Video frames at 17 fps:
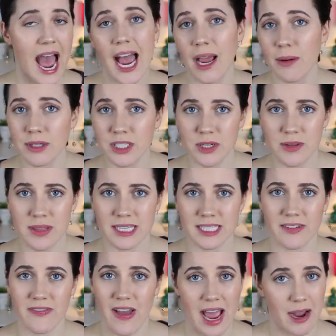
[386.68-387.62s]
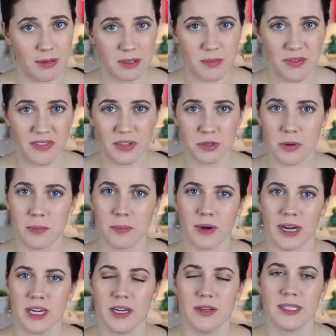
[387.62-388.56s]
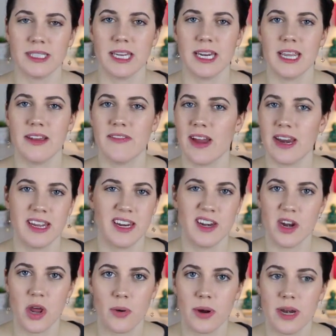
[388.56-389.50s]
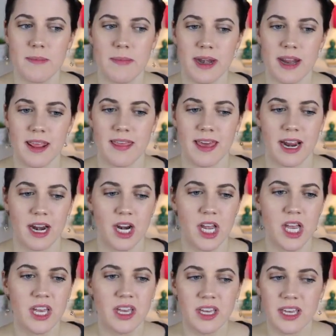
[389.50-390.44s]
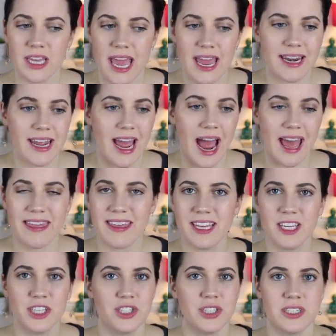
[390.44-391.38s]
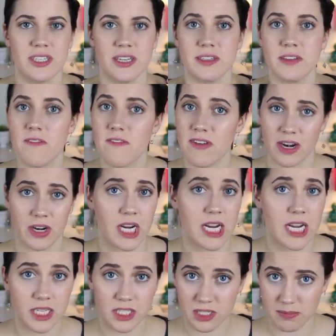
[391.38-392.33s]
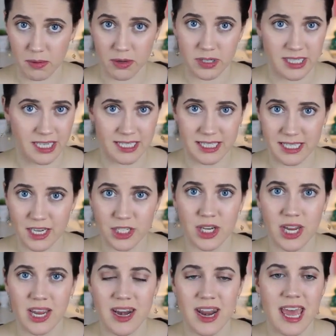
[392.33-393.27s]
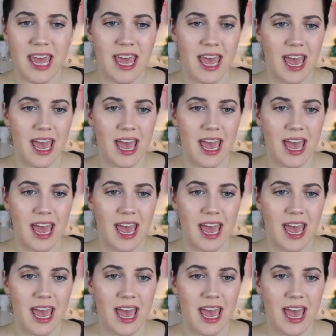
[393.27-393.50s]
I would do this if I was moving to a brand new city, if I didn't know anybody there, and I think it just is a very smart decision.